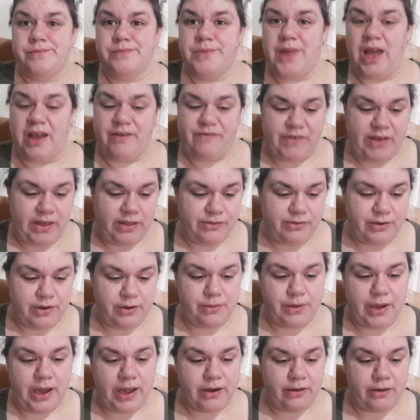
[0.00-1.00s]
That fell
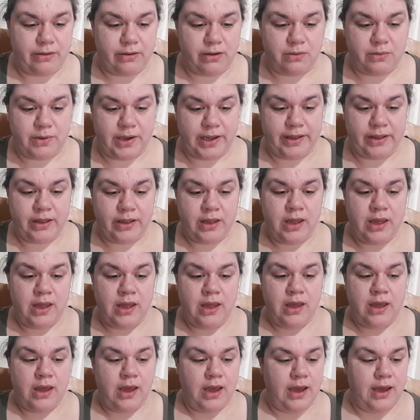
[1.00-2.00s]
through. I don't know why.
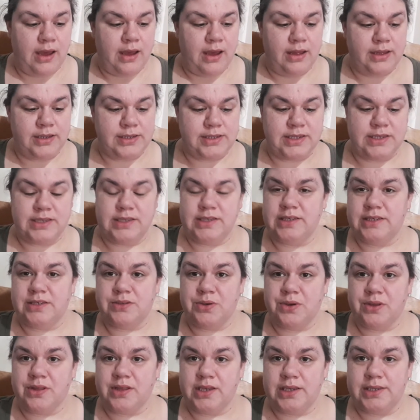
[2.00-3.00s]
Since this
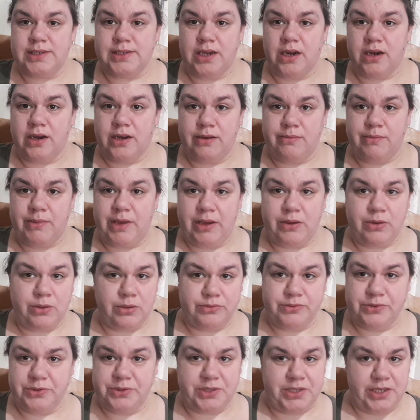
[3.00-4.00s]
whole thing started, my whole
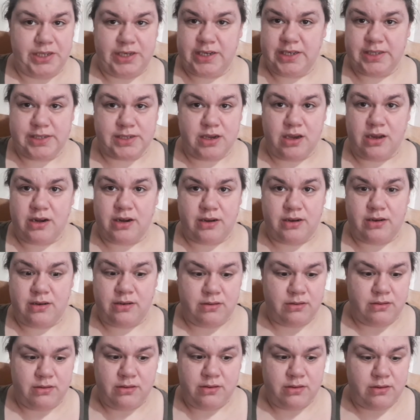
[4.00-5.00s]
routine has
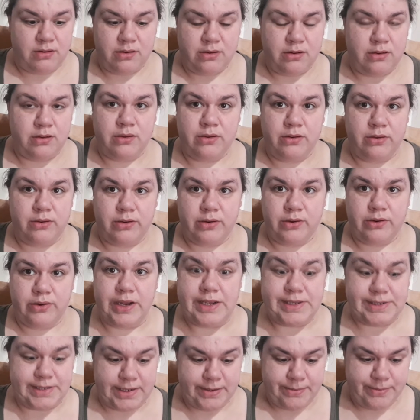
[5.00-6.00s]
gotten
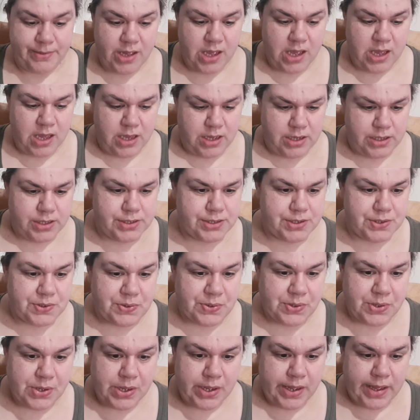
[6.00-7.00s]
crazy.
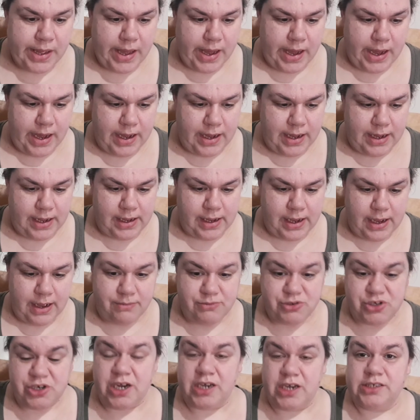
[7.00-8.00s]
So,
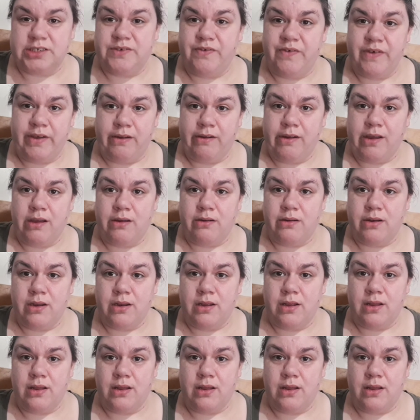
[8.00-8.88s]
I'm trying to figure out